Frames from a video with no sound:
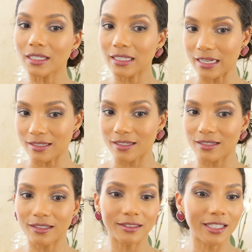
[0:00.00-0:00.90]

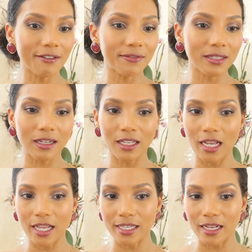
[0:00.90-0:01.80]
yes,
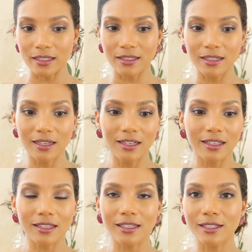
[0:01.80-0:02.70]
definitely a yes.
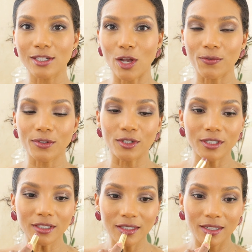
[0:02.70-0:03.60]
Is
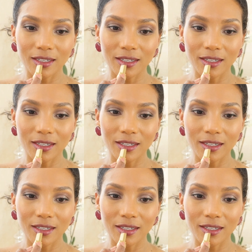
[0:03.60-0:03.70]
softer.